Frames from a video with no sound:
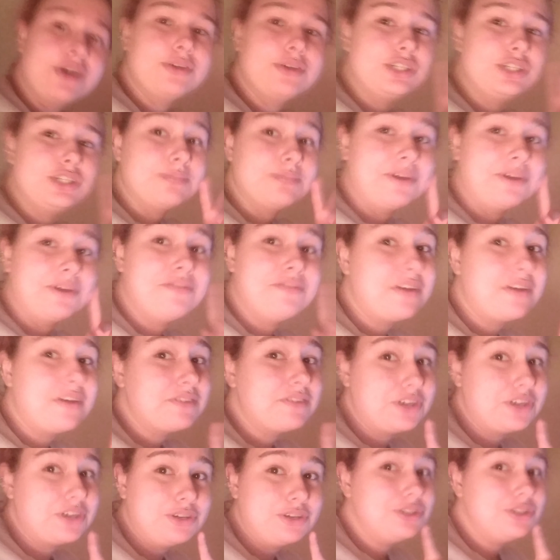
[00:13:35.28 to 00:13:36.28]
she's my
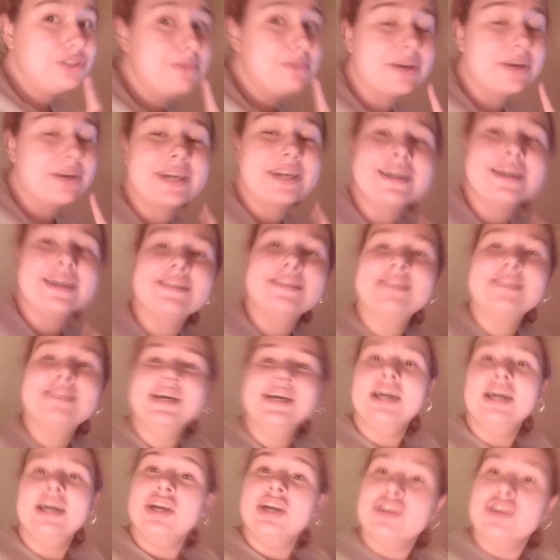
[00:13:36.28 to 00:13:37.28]
favourite YouTuber in case
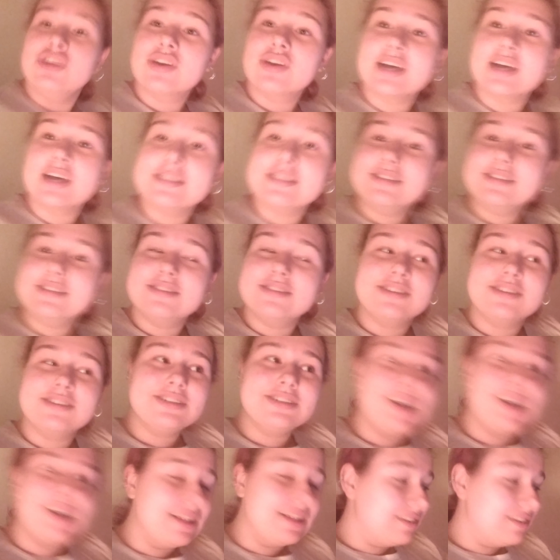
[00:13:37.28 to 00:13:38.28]
you guys didn't know,
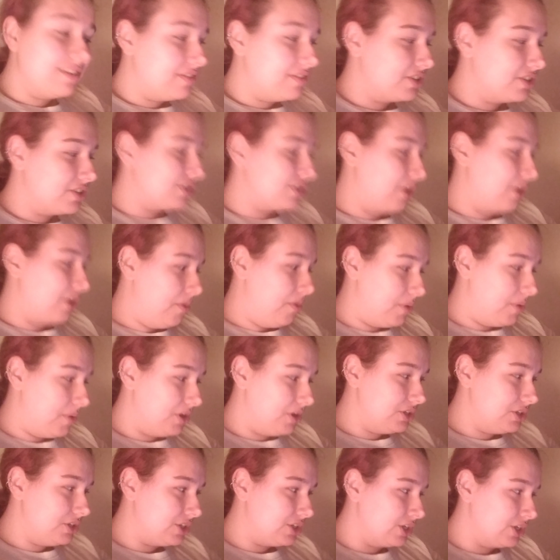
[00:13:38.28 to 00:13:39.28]
I love her so
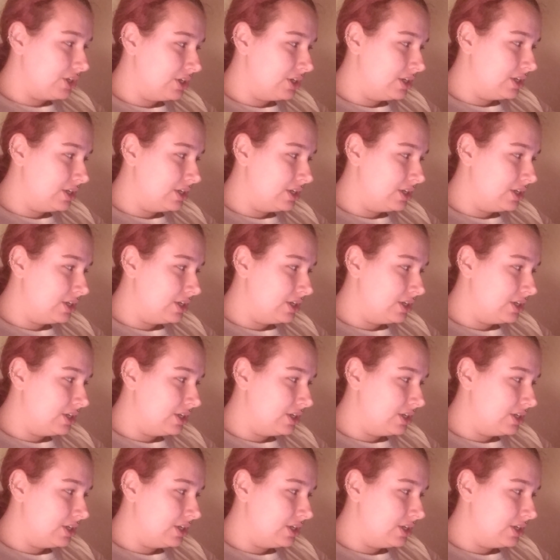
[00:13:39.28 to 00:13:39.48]
much.